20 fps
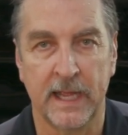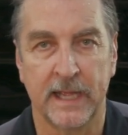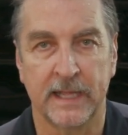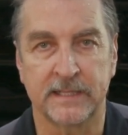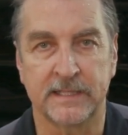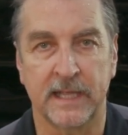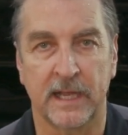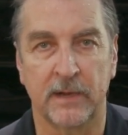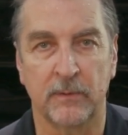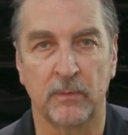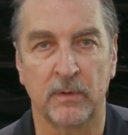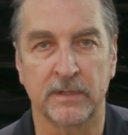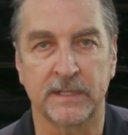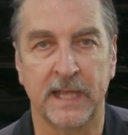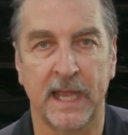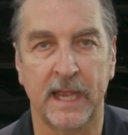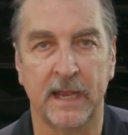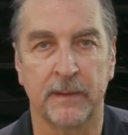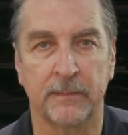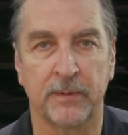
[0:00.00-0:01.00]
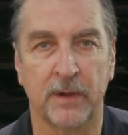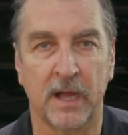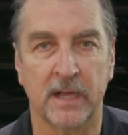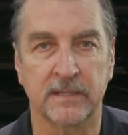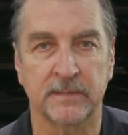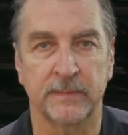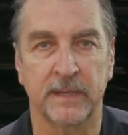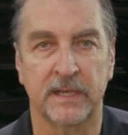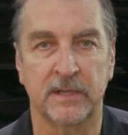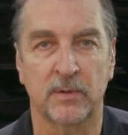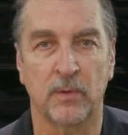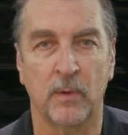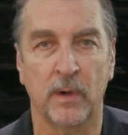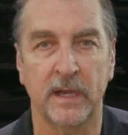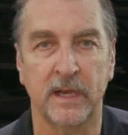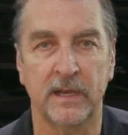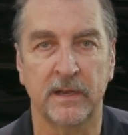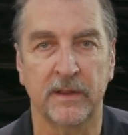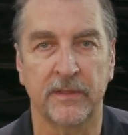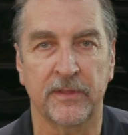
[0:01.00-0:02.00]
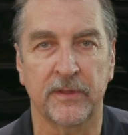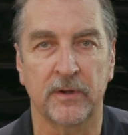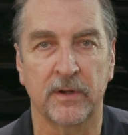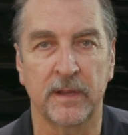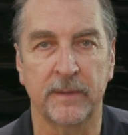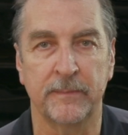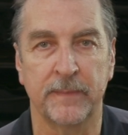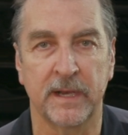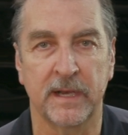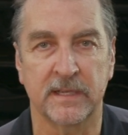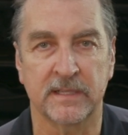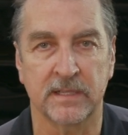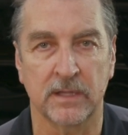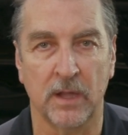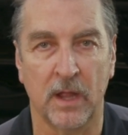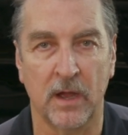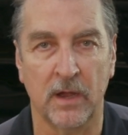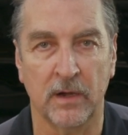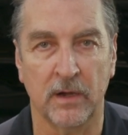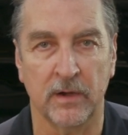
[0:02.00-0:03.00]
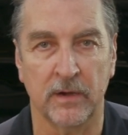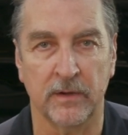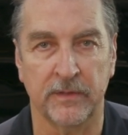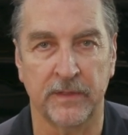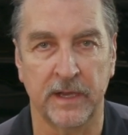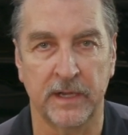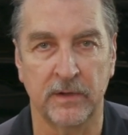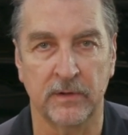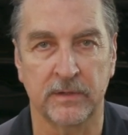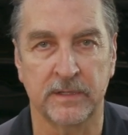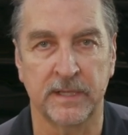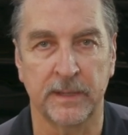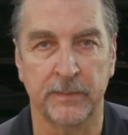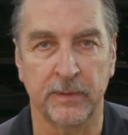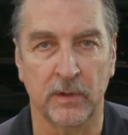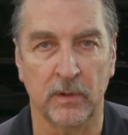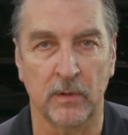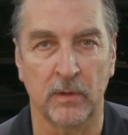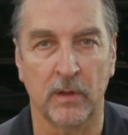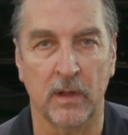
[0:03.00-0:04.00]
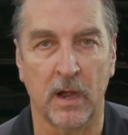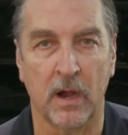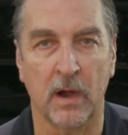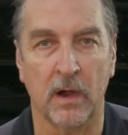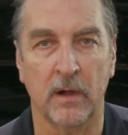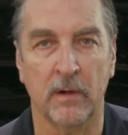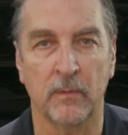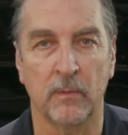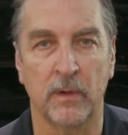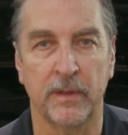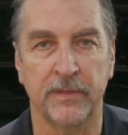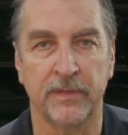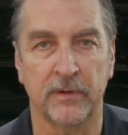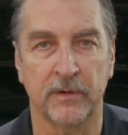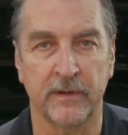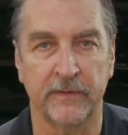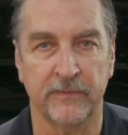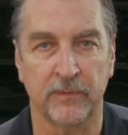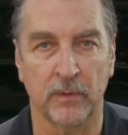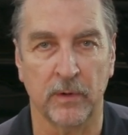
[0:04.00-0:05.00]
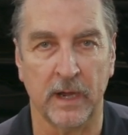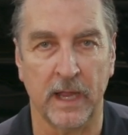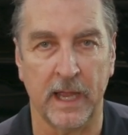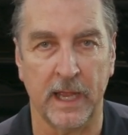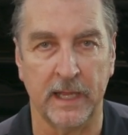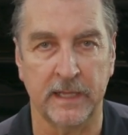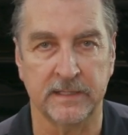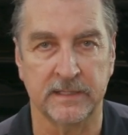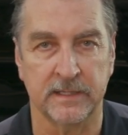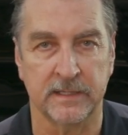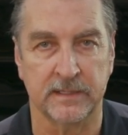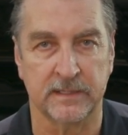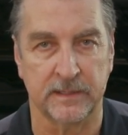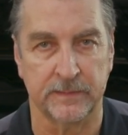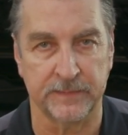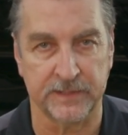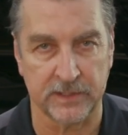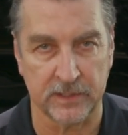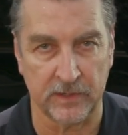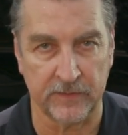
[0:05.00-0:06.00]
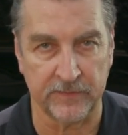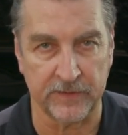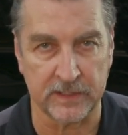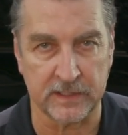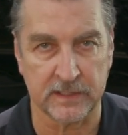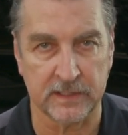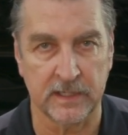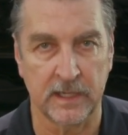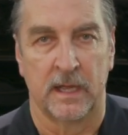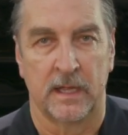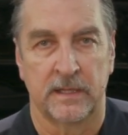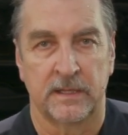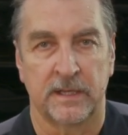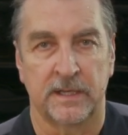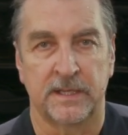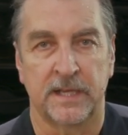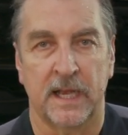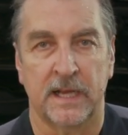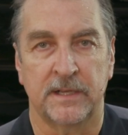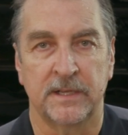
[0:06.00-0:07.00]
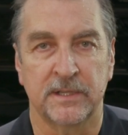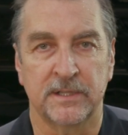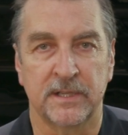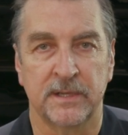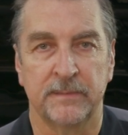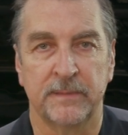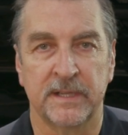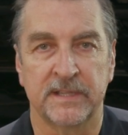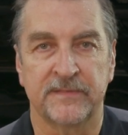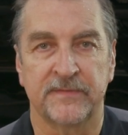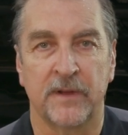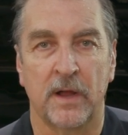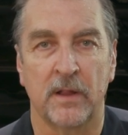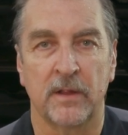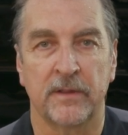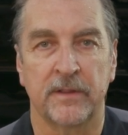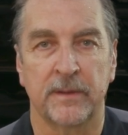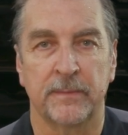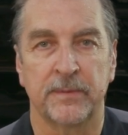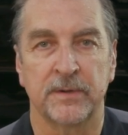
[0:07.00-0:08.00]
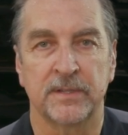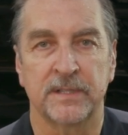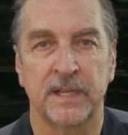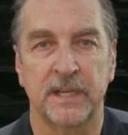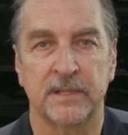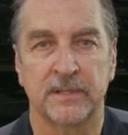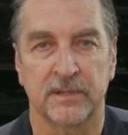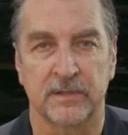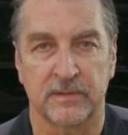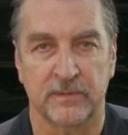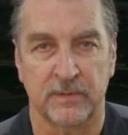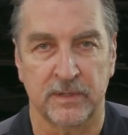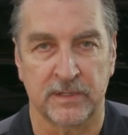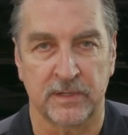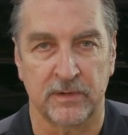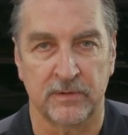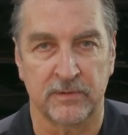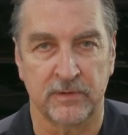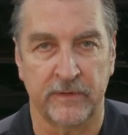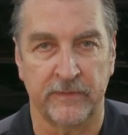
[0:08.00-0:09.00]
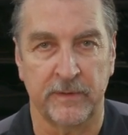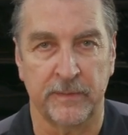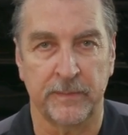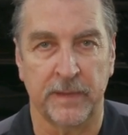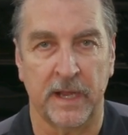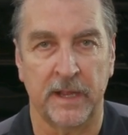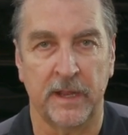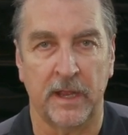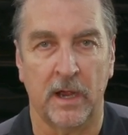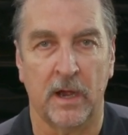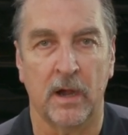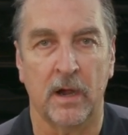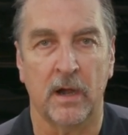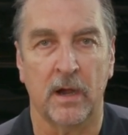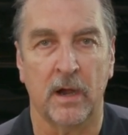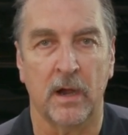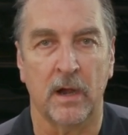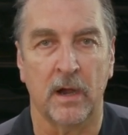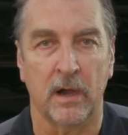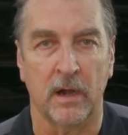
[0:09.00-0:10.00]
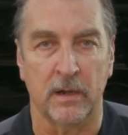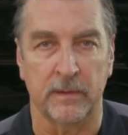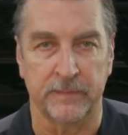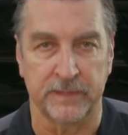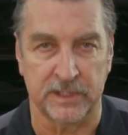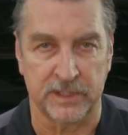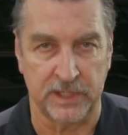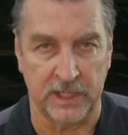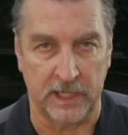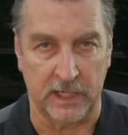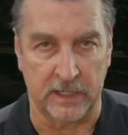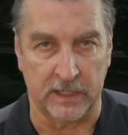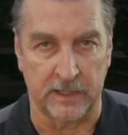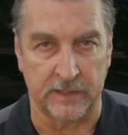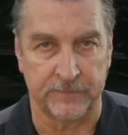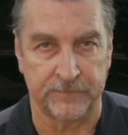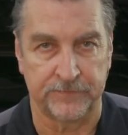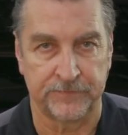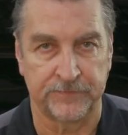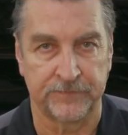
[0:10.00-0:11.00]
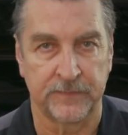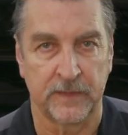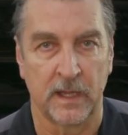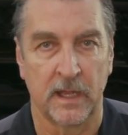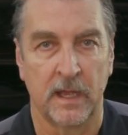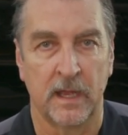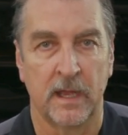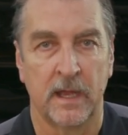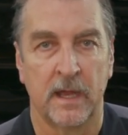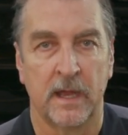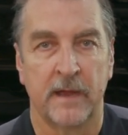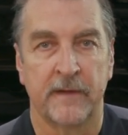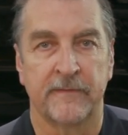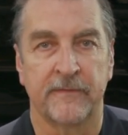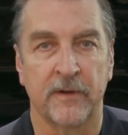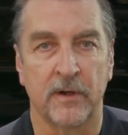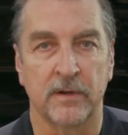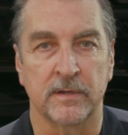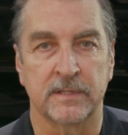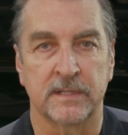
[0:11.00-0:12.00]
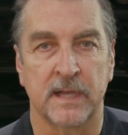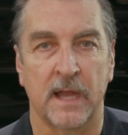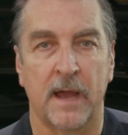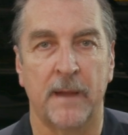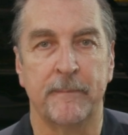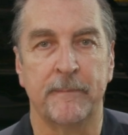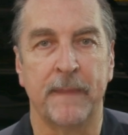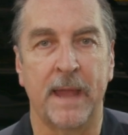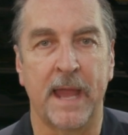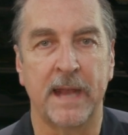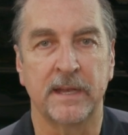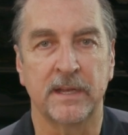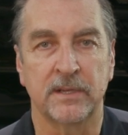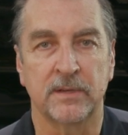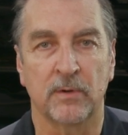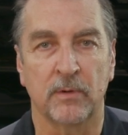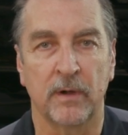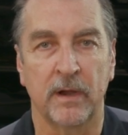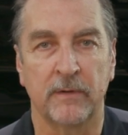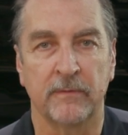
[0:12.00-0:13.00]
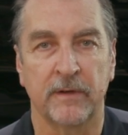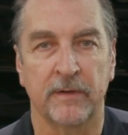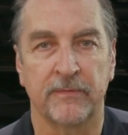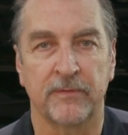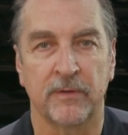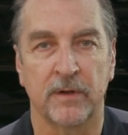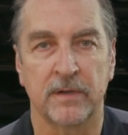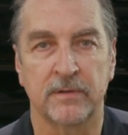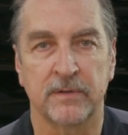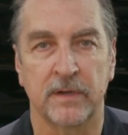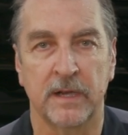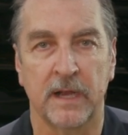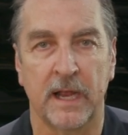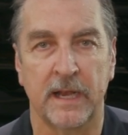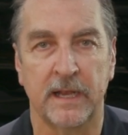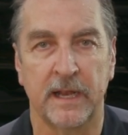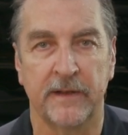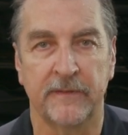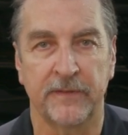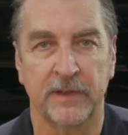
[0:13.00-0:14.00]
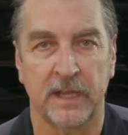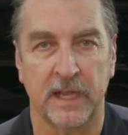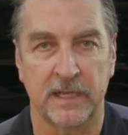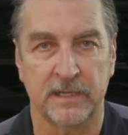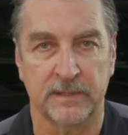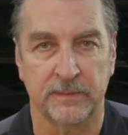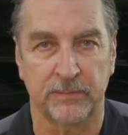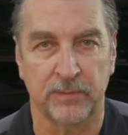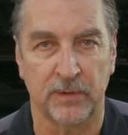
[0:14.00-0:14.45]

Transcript: is that it will take approximately 20 to 30 minutes longer than your typical R134A system service. The technician must follow the procedures which are driven by the RRR machine. First, a mandatory refrigerant identification